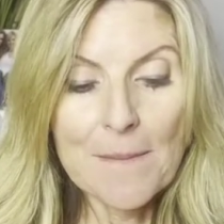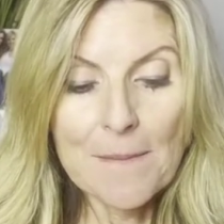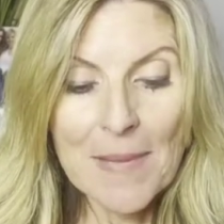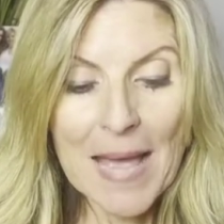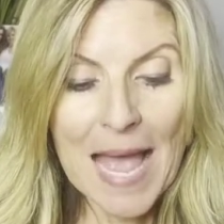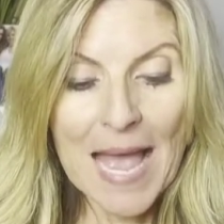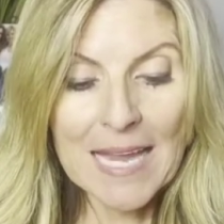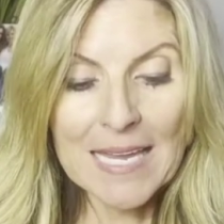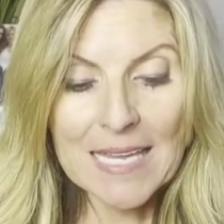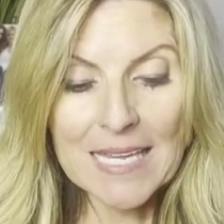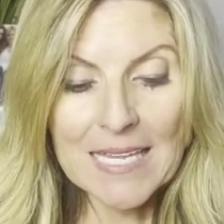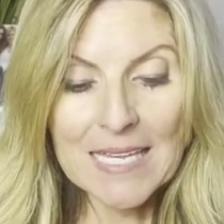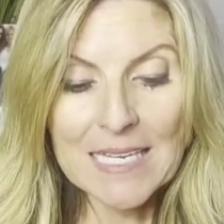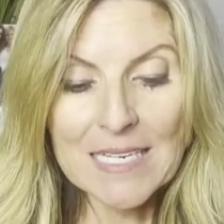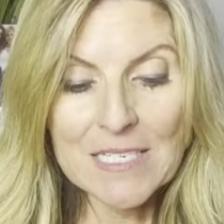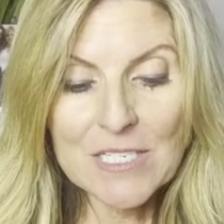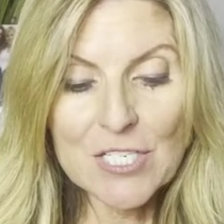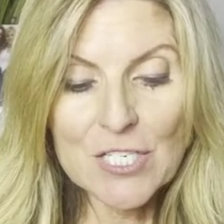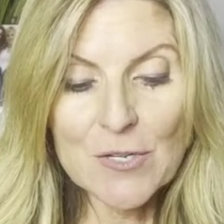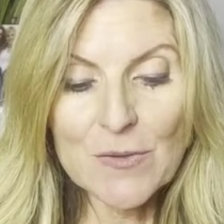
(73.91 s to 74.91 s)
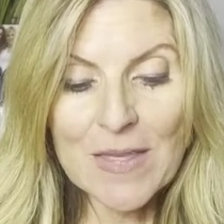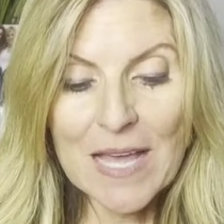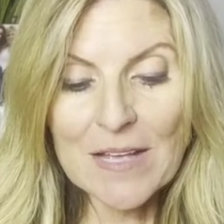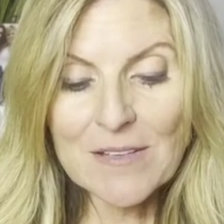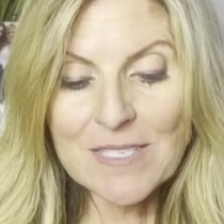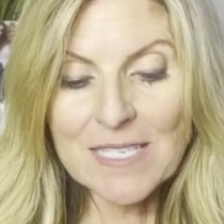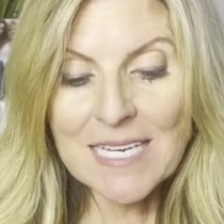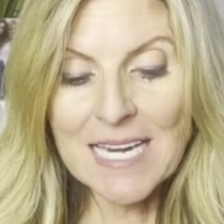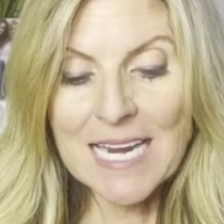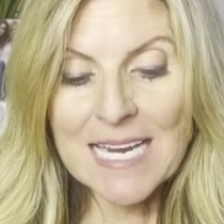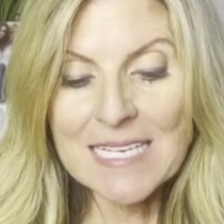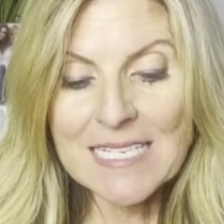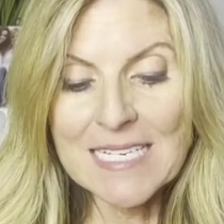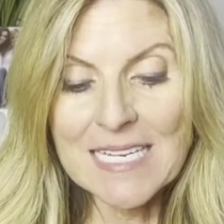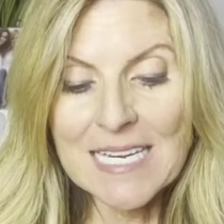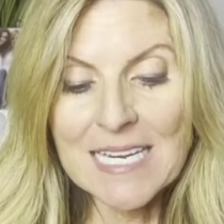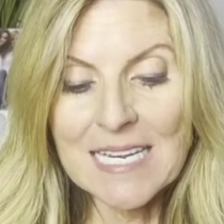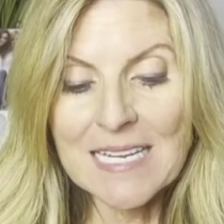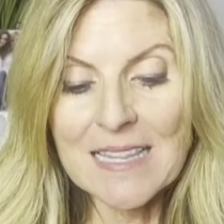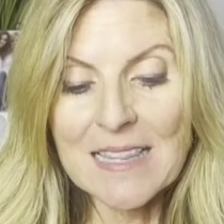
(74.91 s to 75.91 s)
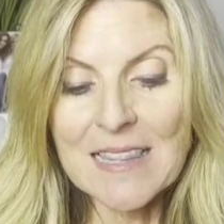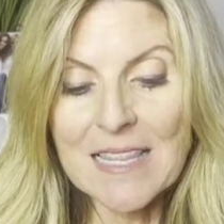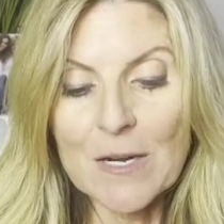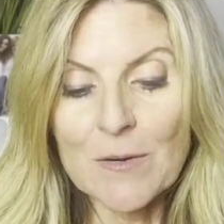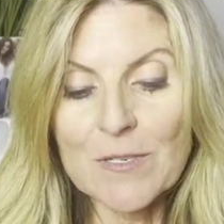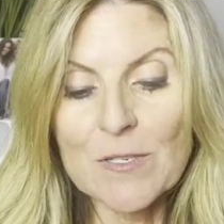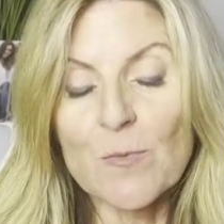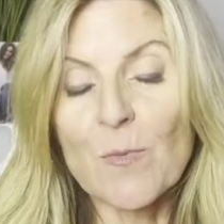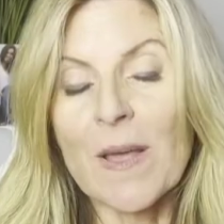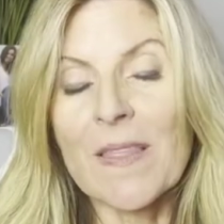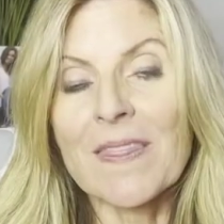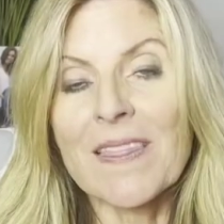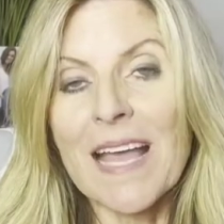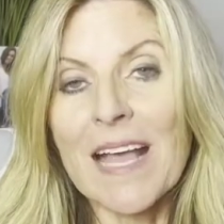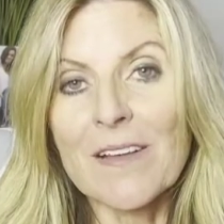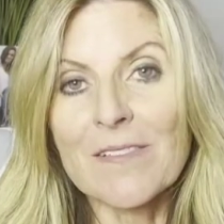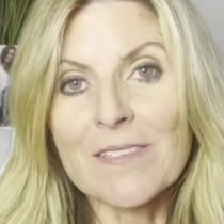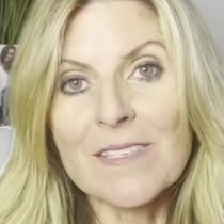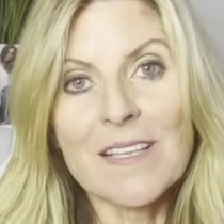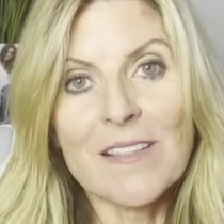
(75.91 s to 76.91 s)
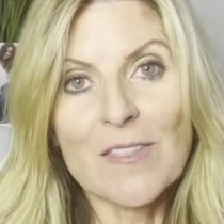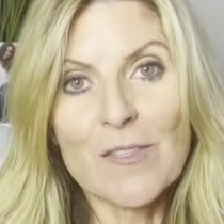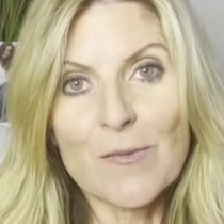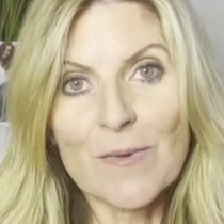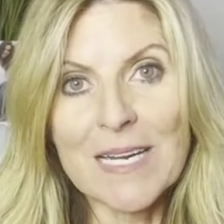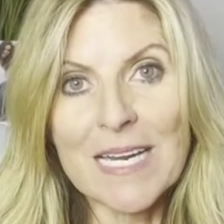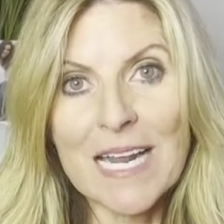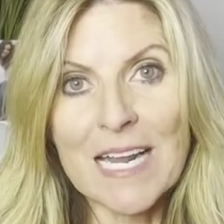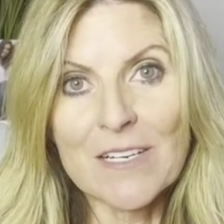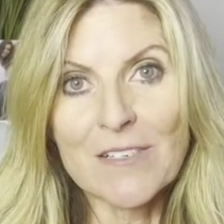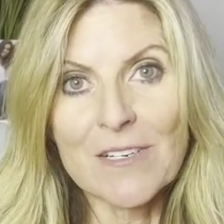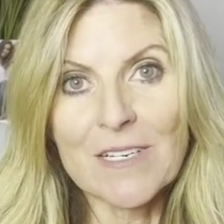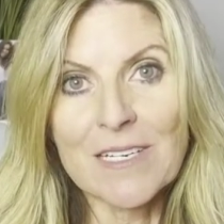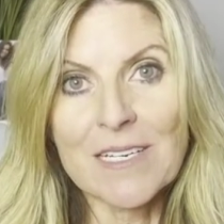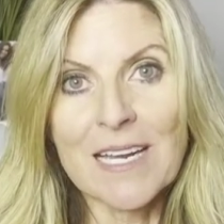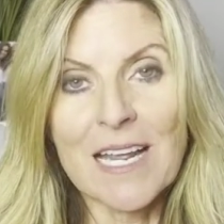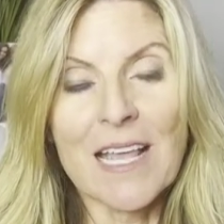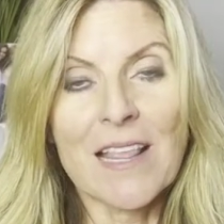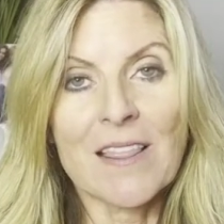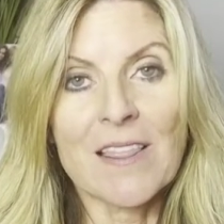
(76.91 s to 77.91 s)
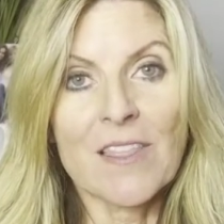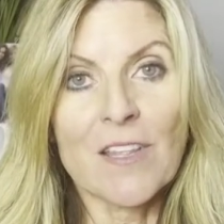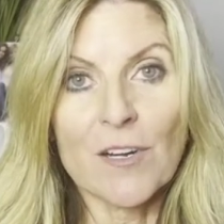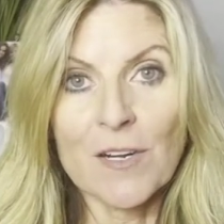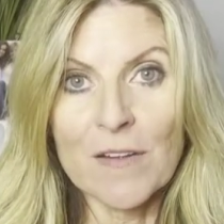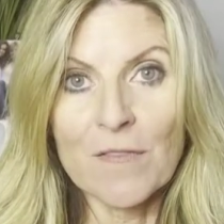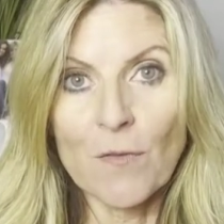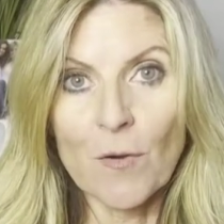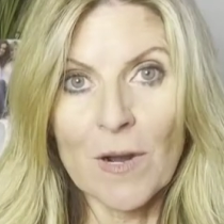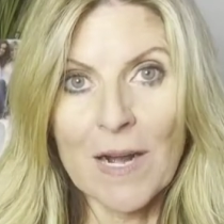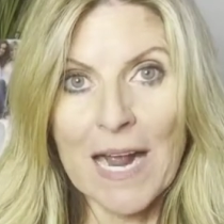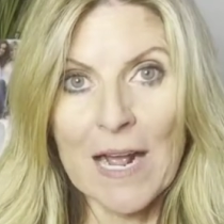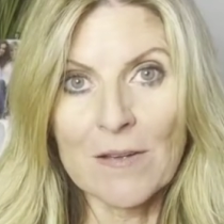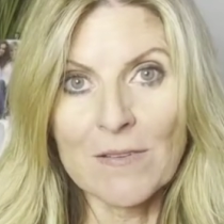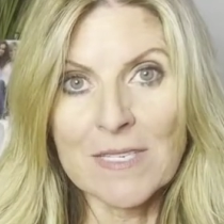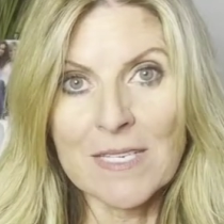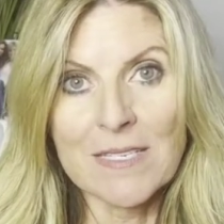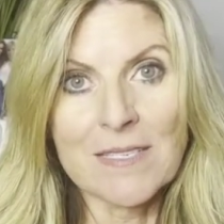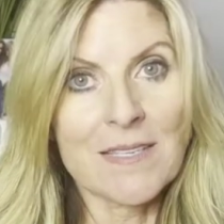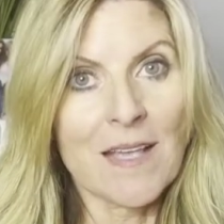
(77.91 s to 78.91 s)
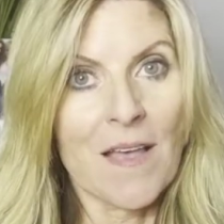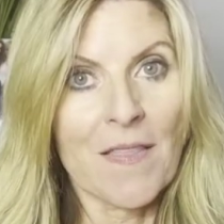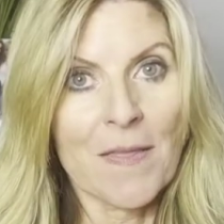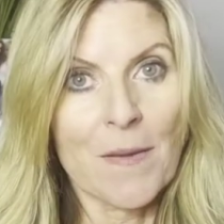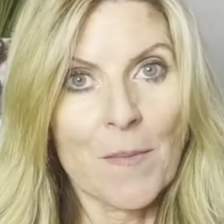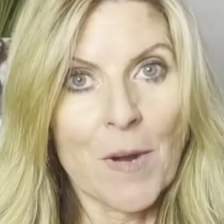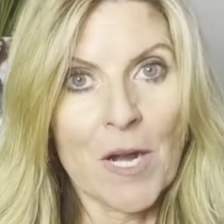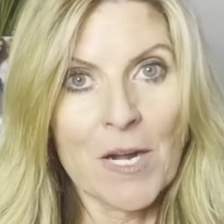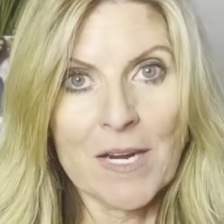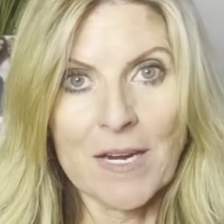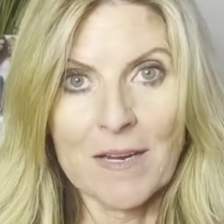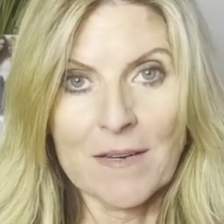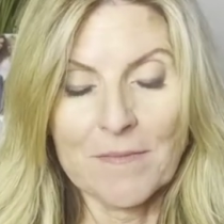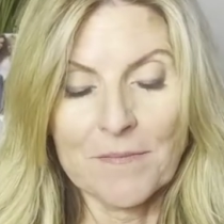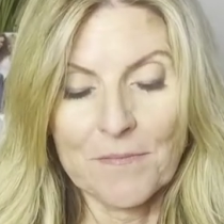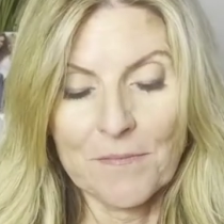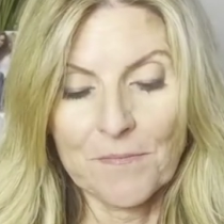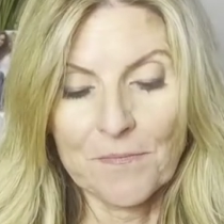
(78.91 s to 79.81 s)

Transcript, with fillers: Back in 2018, there was 1,334 houses on the market.